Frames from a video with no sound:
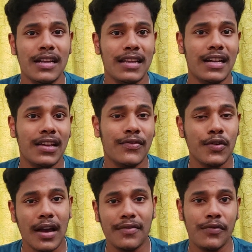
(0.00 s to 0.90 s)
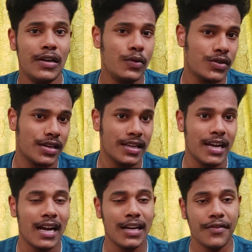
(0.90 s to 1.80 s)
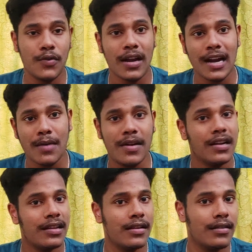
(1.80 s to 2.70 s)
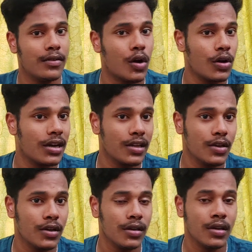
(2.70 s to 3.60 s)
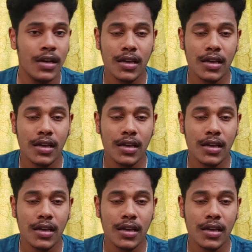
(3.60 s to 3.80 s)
that if you have the will to study, and if you are adamant in conquering your